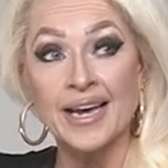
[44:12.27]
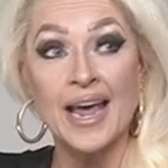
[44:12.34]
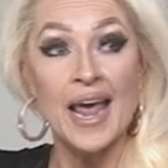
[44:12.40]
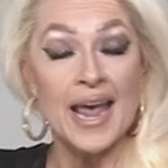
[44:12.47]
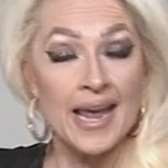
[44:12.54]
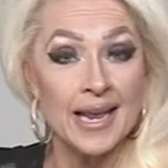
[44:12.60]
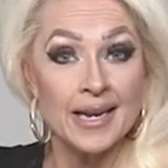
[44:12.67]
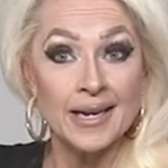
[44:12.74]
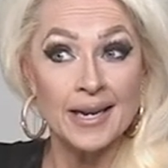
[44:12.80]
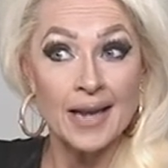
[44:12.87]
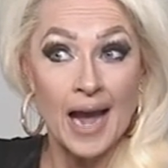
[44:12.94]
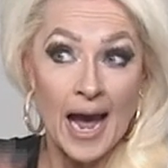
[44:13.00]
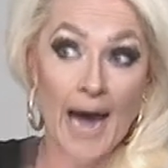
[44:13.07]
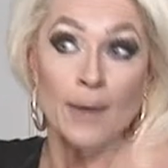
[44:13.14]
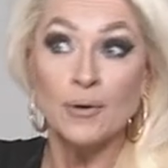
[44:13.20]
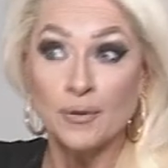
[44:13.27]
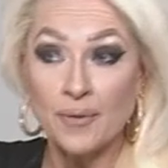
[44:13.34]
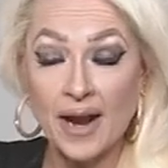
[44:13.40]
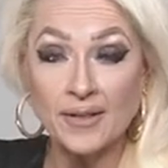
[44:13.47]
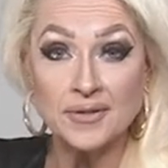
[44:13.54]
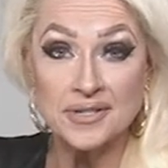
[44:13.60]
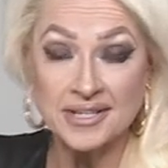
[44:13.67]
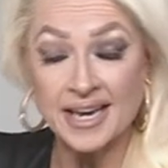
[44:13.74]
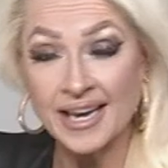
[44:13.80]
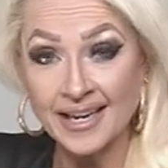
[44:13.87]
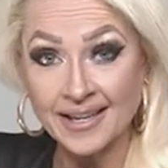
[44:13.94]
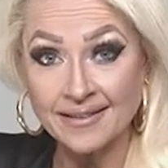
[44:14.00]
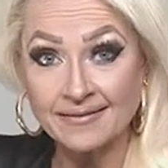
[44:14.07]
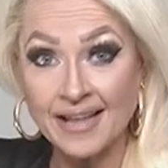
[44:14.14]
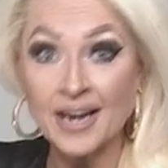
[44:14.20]
and I would rather see
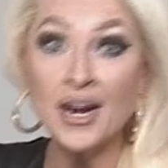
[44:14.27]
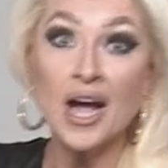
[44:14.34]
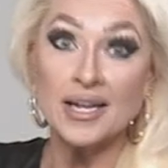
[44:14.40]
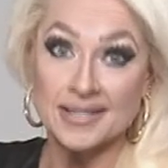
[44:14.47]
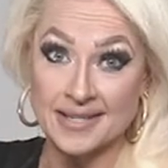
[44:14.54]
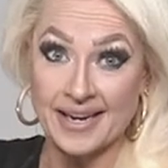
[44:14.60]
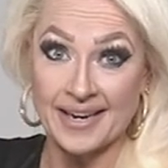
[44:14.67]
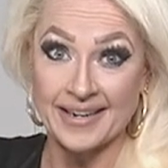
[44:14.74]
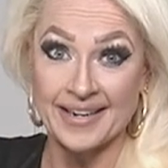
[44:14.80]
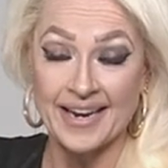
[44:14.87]
it than not see it.